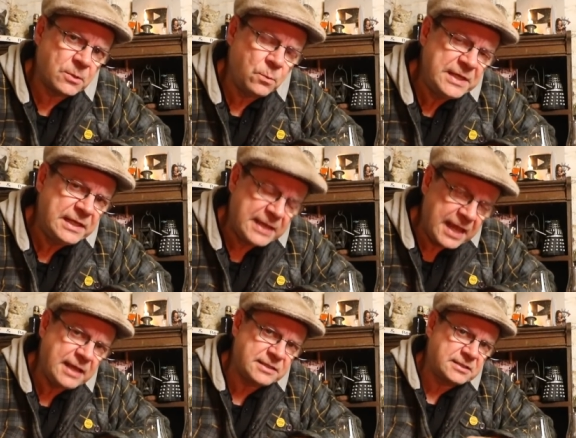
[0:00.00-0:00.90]
that we
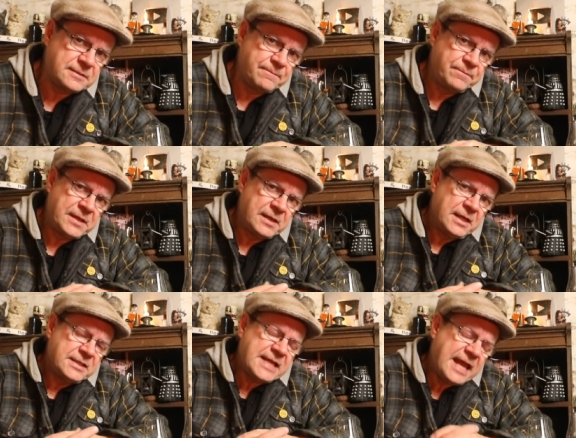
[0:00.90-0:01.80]
get
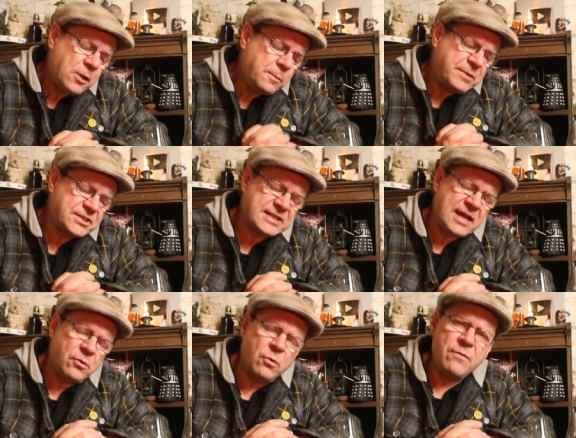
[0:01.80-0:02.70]
to help us
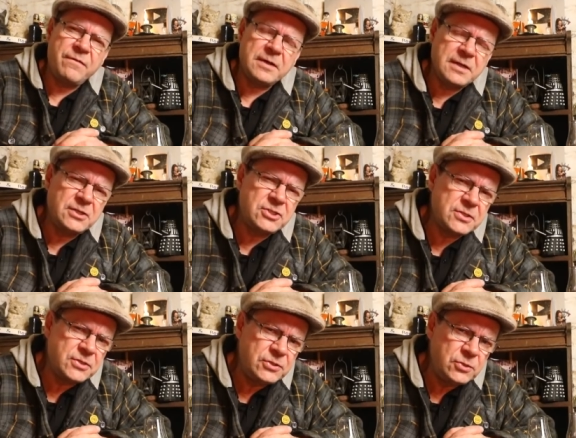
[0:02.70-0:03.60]
get over and
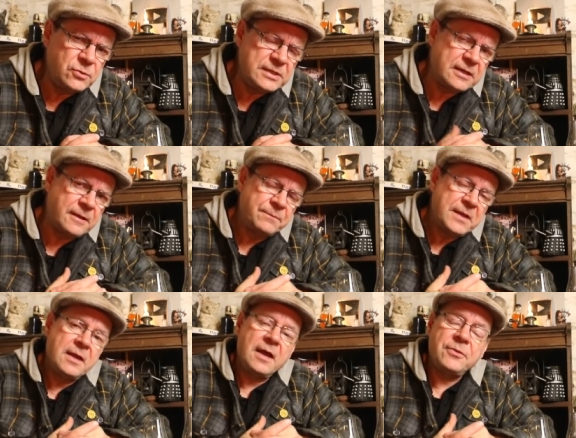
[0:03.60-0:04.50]
into the new year
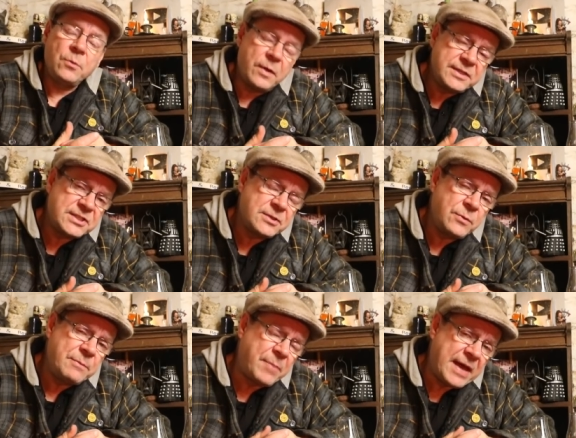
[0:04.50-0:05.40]
are the ones that
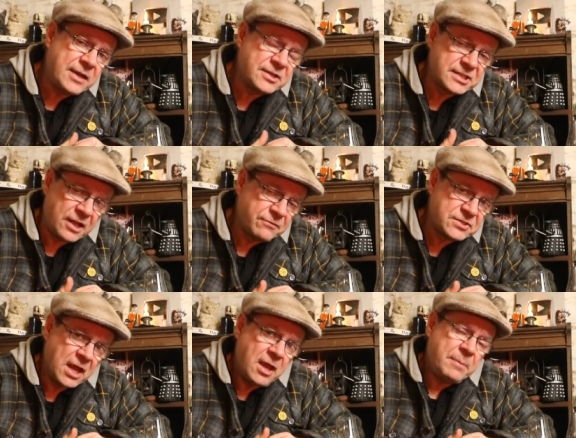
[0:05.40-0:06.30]
we buy
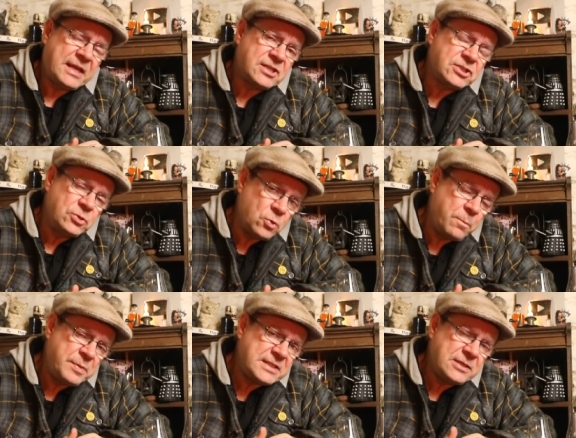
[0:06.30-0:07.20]
ourselves because
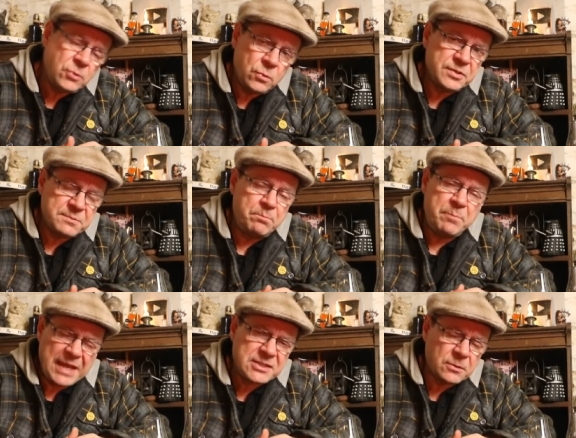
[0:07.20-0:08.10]
nobody knows
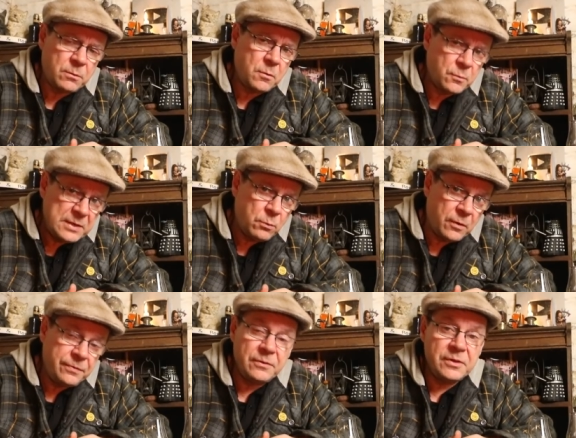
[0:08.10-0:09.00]
better what we
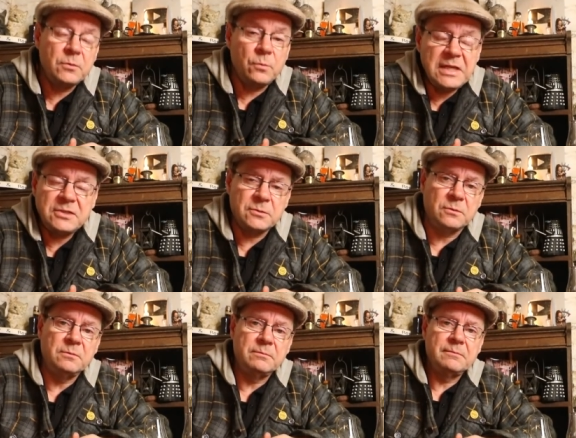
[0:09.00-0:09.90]
want than we
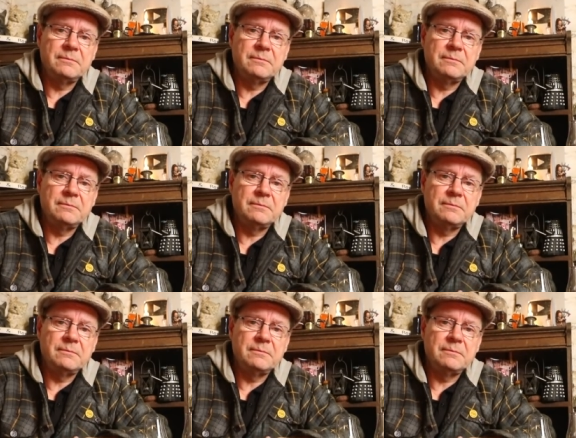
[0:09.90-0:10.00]
do.